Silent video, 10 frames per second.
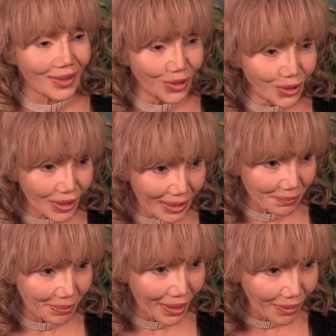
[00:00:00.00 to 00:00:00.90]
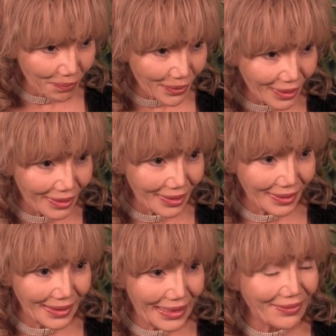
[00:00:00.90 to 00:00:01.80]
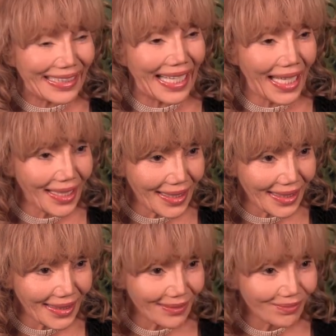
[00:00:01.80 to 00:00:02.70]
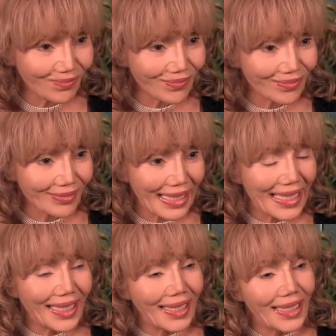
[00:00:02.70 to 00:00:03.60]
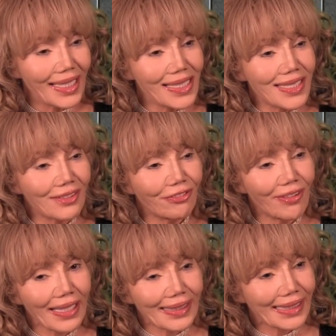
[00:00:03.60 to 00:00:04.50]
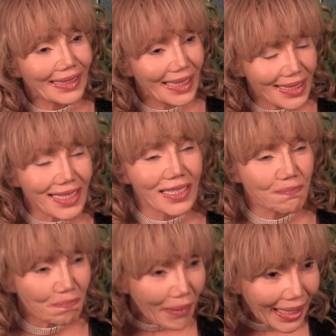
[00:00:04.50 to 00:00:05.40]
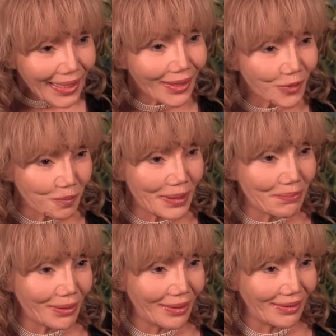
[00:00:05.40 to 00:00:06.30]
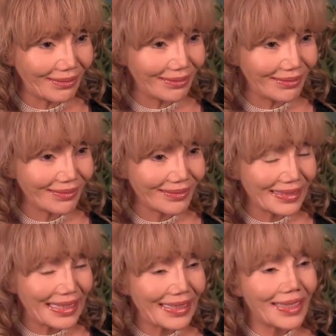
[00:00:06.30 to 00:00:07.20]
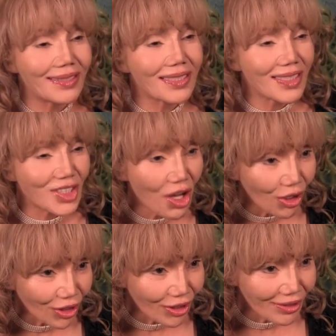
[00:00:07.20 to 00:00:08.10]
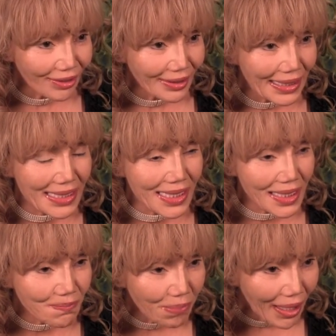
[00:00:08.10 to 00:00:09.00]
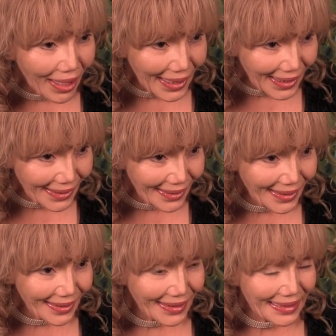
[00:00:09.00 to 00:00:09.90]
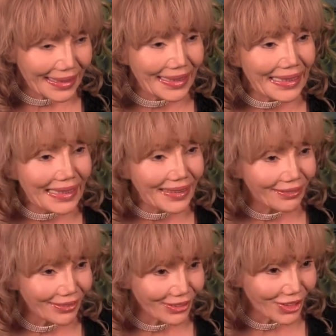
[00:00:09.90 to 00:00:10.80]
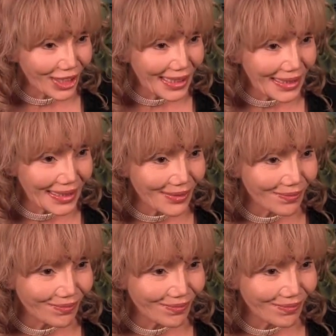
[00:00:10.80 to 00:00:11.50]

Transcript: so unpopular, even hated, is the fact that they spy on people. They stalk, they spy, they infiltrate.